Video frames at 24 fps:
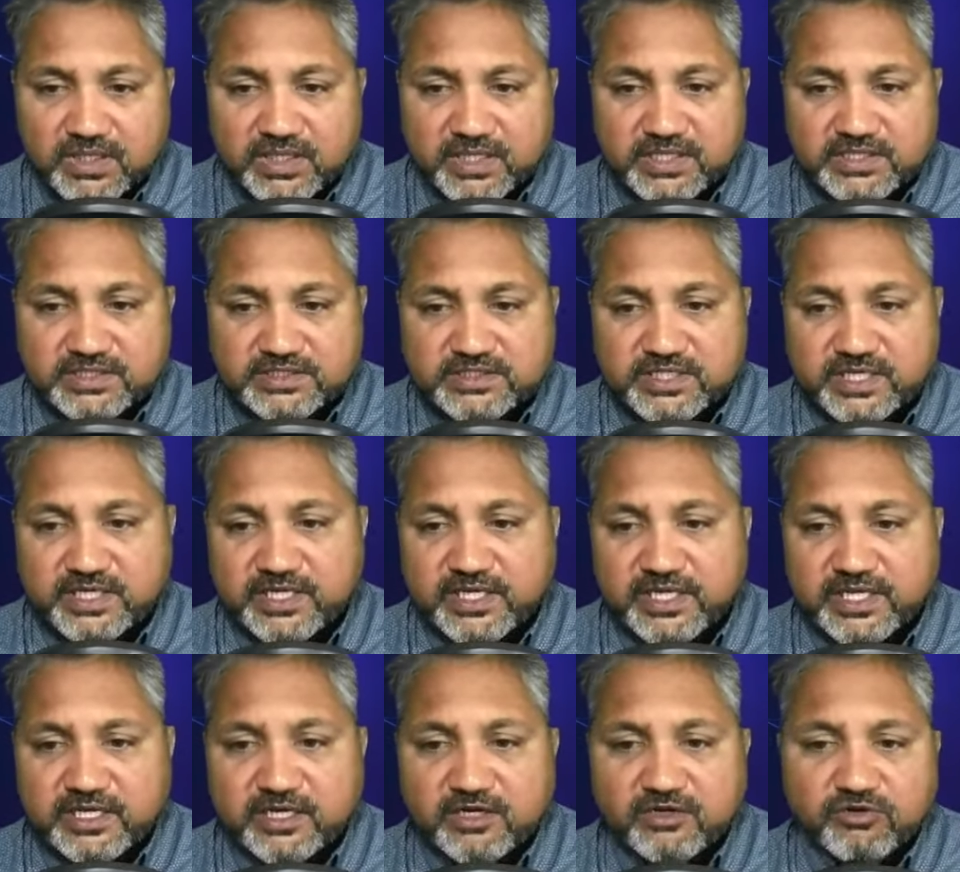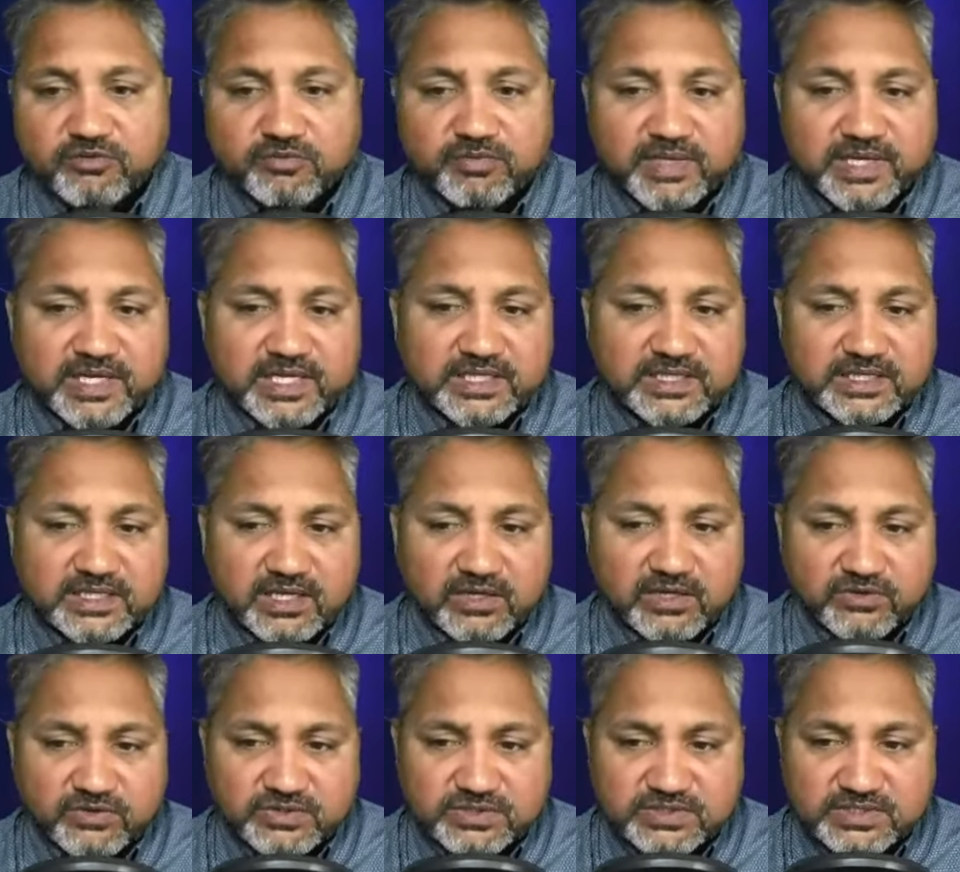is dedicated to Melek
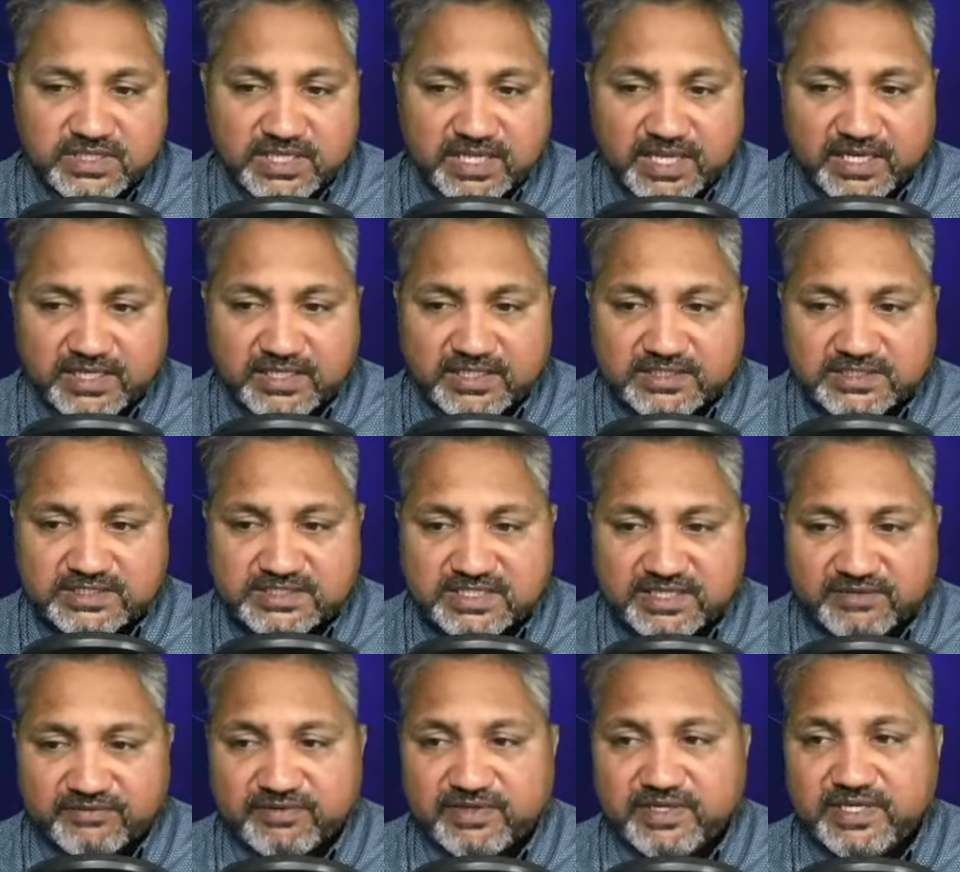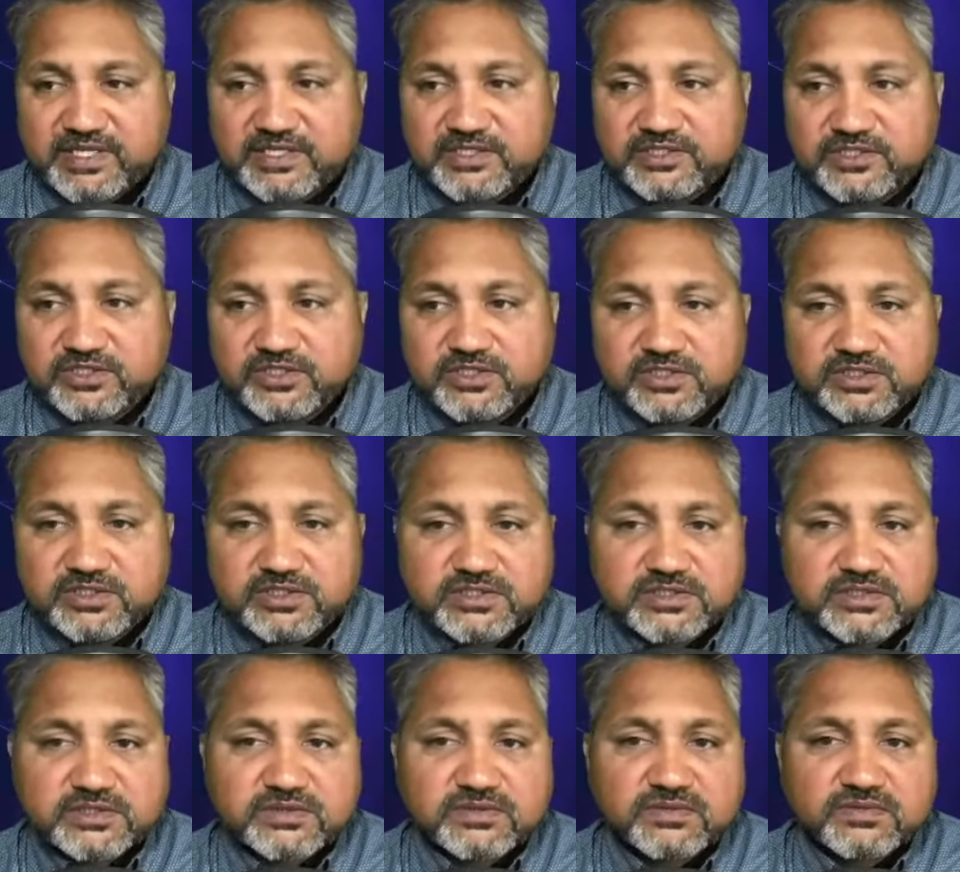Taus and the seven
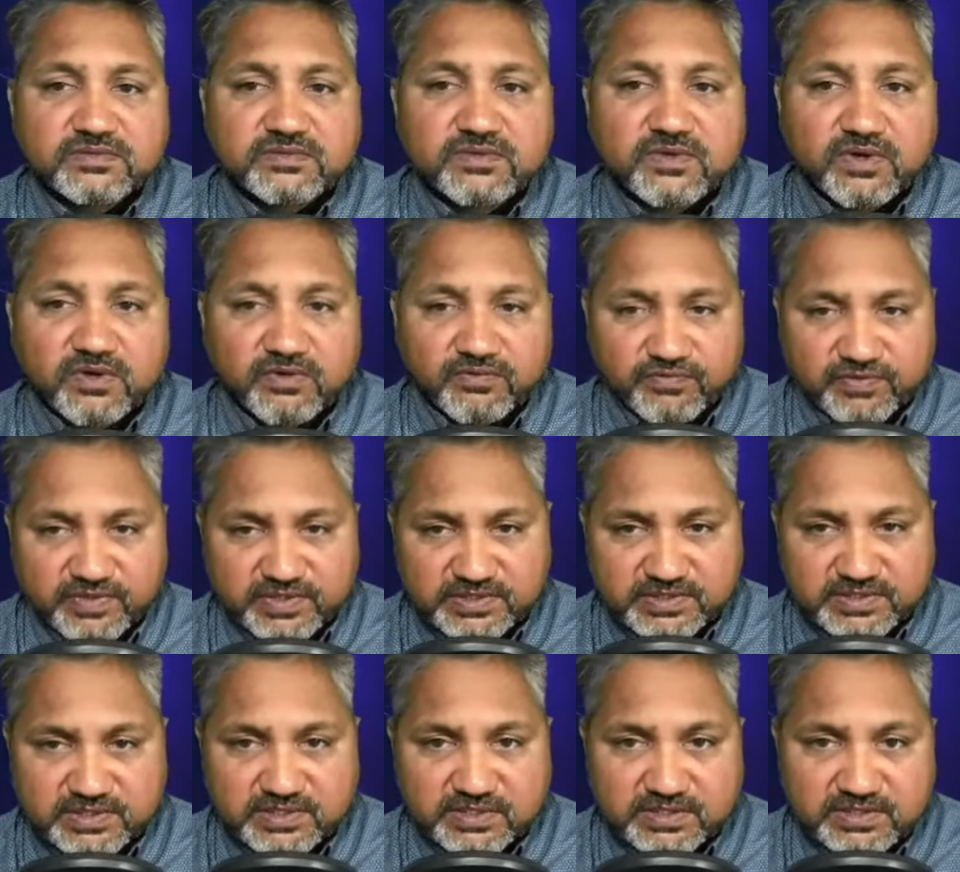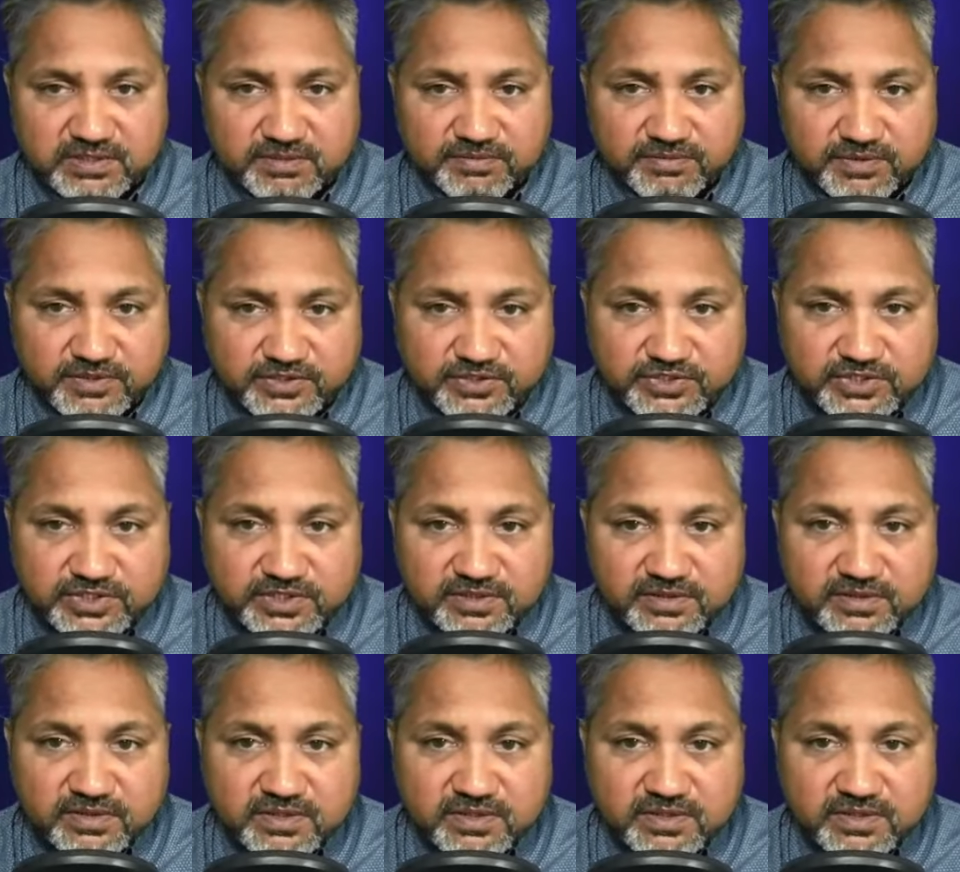angels of Yazdi, Sapadishi.